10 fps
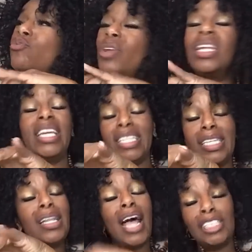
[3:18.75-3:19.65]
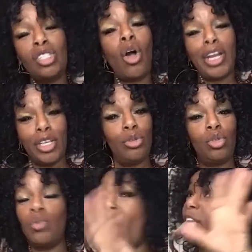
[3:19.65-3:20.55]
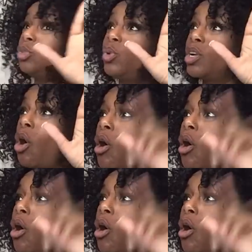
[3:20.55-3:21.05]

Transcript: until I started YouTube. I swear to God.